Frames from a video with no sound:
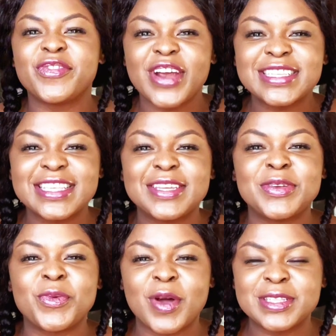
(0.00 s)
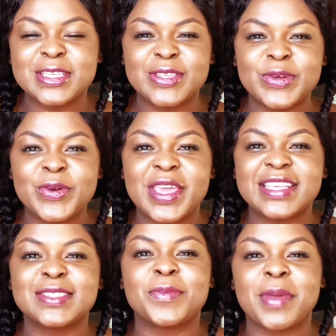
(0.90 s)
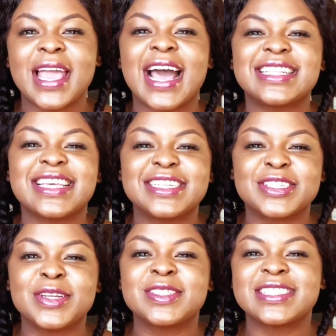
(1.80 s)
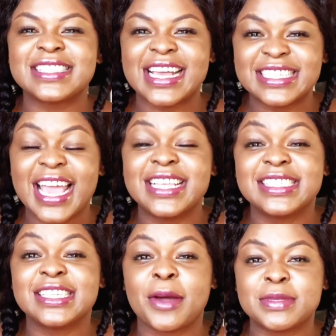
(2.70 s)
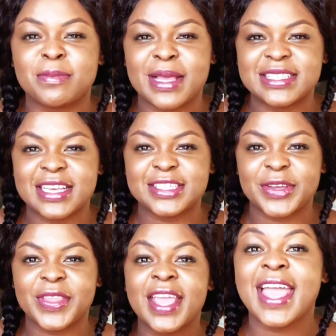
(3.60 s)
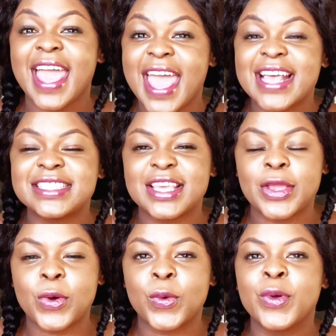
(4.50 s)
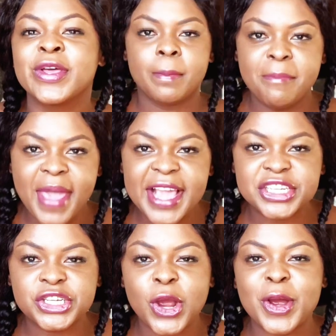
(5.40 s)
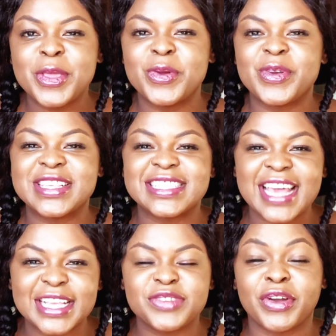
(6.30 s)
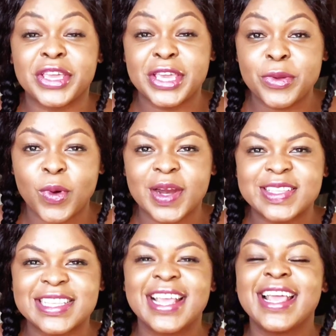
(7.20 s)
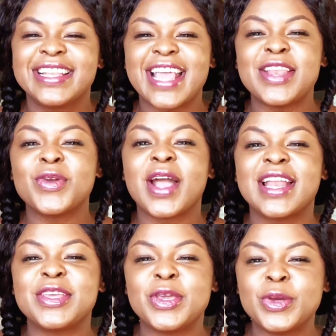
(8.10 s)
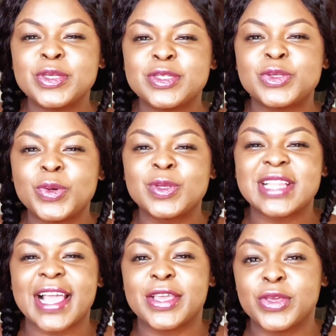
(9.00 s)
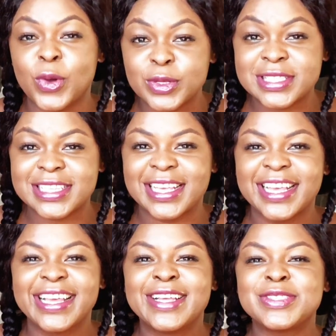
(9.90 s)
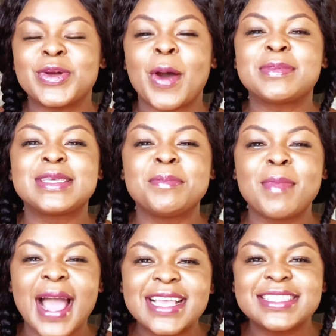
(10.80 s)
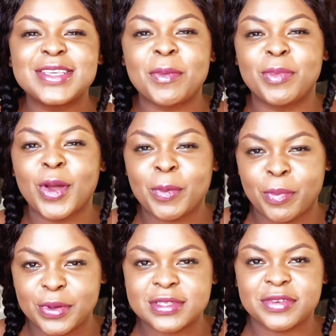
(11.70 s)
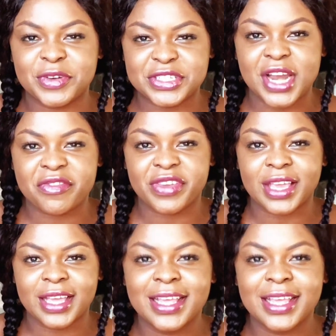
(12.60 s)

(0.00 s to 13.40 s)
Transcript: first thing you want to do is to pay attention to search engine optimization, SEO. Make sure you research for keywords. Then you can use tools like Yoast to optimize your blog post for traffic.